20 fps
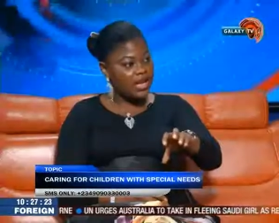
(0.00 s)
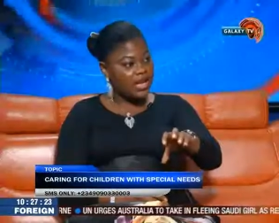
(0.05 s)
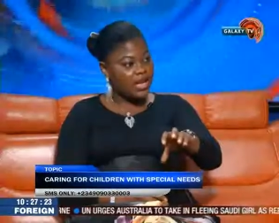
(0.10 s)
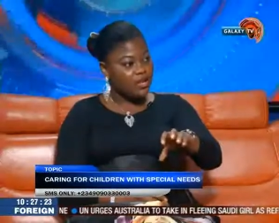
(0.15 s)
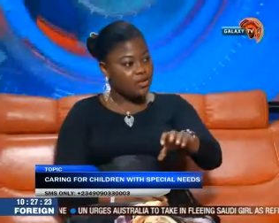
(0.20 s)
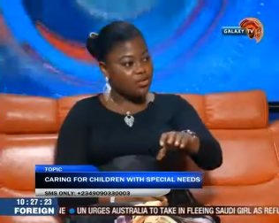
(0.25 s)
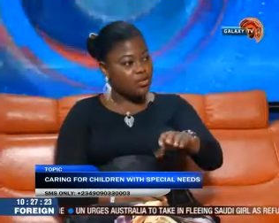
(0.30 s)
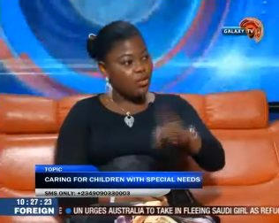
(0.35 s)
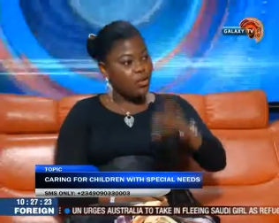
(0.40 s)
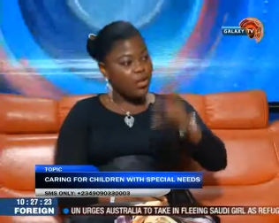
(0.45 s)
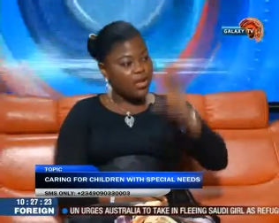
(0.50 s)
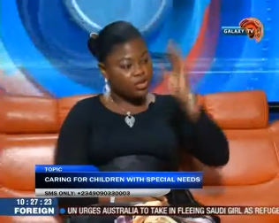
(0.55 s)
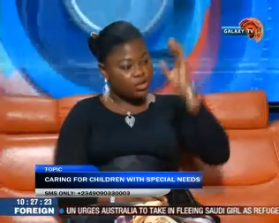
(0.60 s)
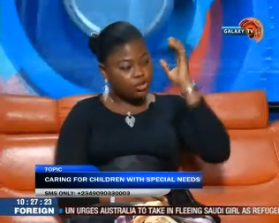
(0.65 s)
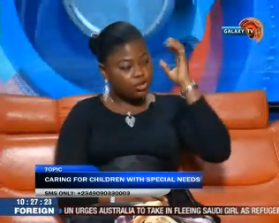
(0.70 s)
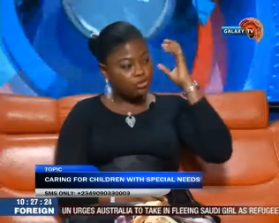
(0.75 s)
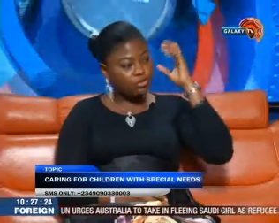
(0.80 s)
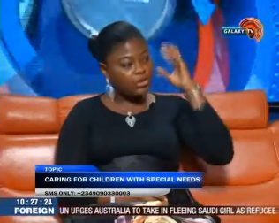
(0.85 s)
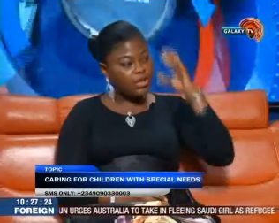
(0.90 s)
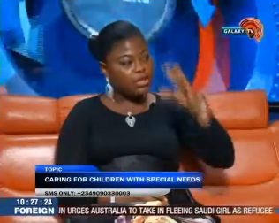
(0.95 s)
So when
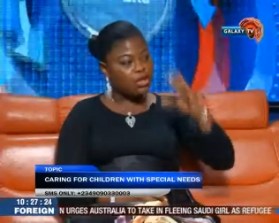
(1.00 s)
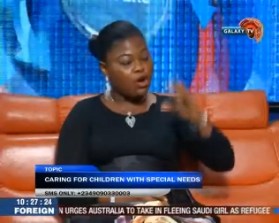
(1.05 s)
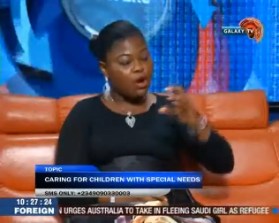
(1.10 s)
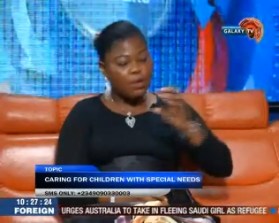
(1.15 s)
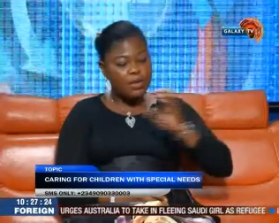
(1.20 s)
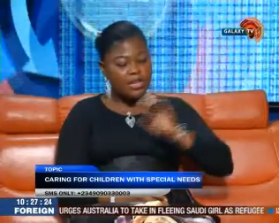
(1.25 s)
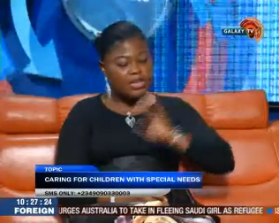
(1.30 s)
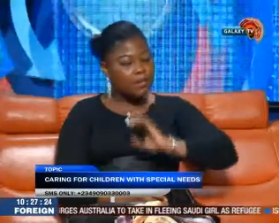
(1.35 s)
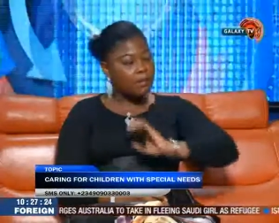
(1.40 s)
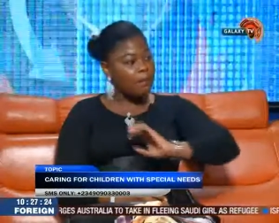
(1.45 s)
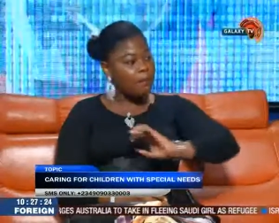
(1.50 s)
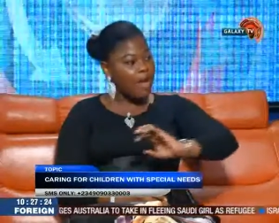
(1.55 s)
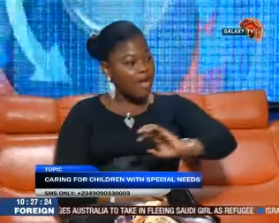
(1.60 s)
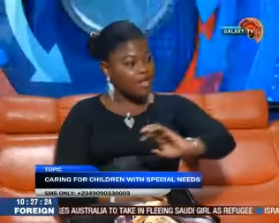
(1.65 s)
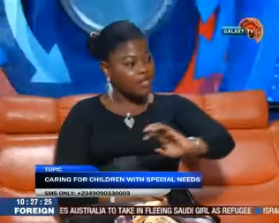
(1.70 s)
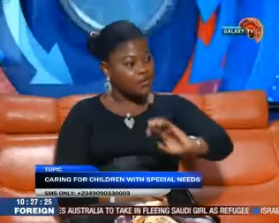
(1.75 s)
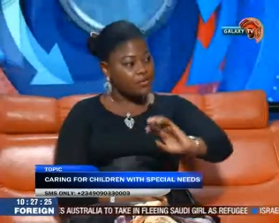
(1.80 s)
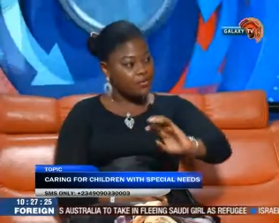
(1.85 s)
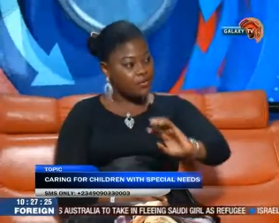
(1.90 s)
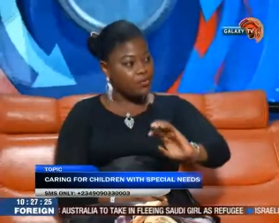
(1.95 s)
children come in, they
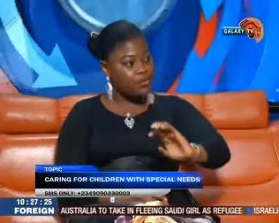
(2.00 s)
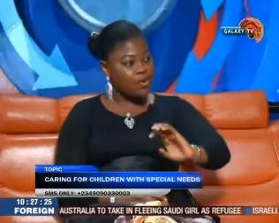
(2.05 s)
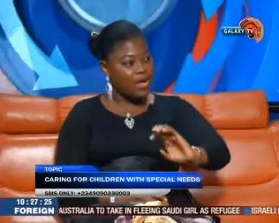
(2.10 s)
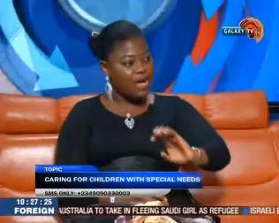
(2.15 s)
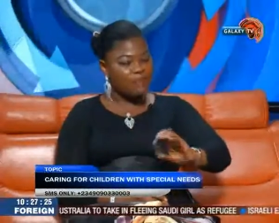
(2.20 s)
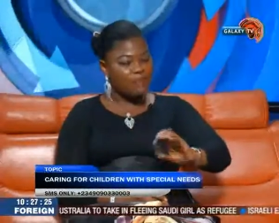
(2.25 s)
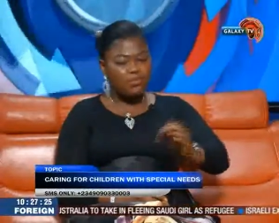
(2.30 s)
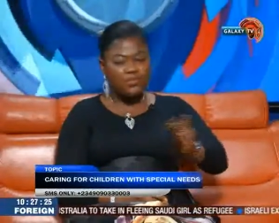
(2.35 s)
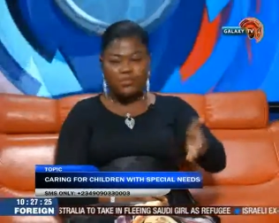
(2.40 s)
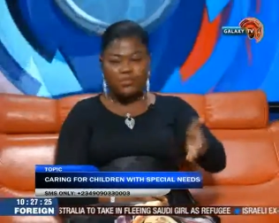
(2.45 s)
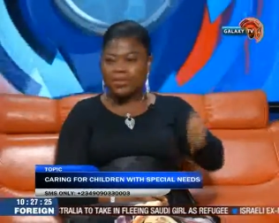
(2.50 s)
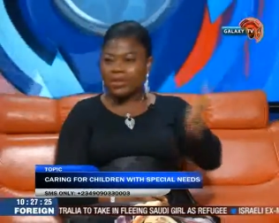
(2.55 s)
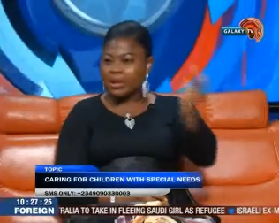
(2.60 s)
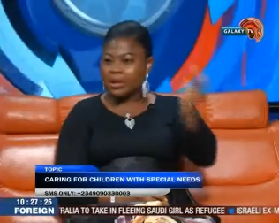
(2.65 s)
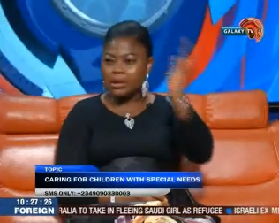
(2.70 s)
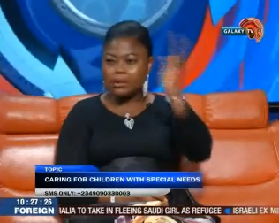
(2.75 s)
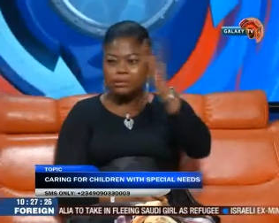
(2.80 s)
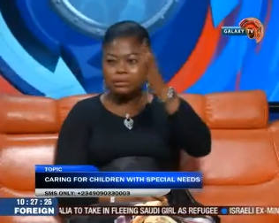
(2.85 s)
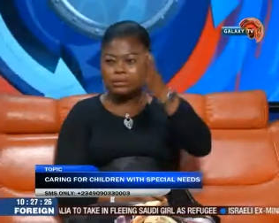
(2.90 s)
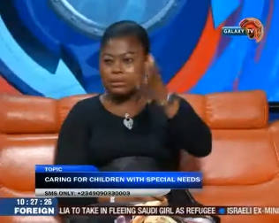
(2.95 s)
pass through her. Before they
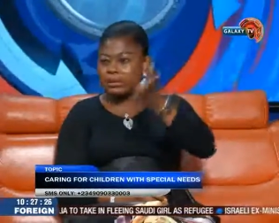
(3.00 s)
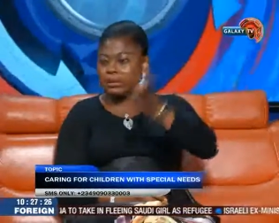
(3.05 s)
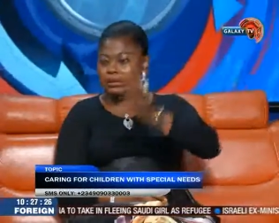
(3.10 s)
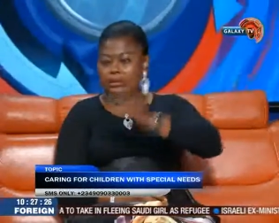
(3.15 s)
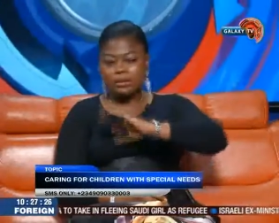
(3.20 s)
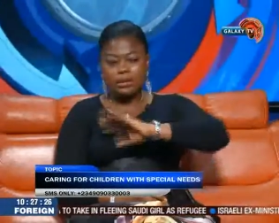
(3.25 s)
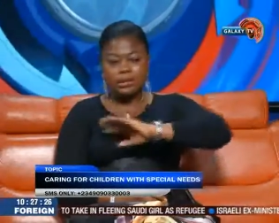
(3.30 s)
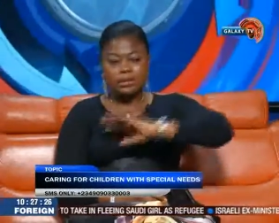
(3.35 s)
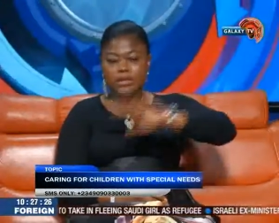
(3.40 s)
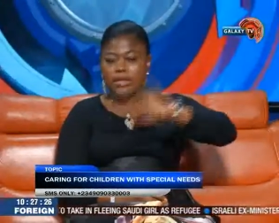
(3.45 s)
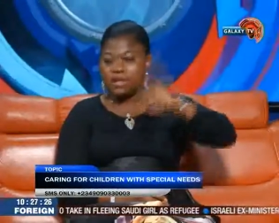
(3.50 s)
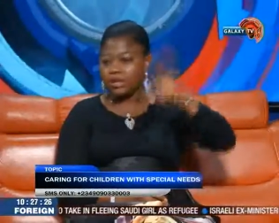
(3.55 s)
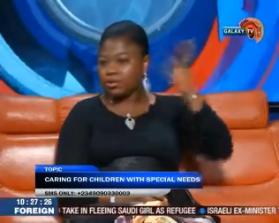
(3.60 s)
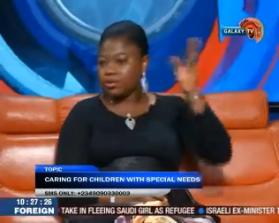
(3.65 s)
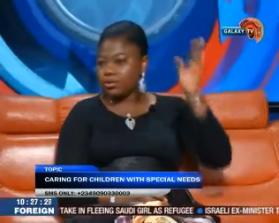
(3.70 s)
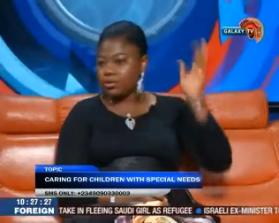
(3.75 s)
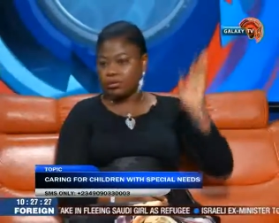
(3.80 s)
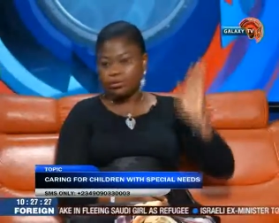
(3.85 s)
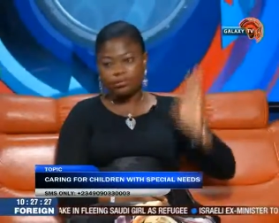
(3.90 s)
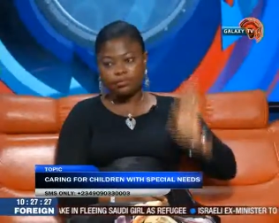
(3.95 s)
get to the next class, they are
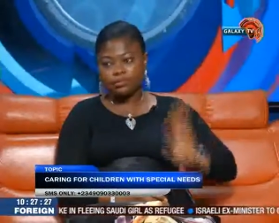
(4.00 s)
good.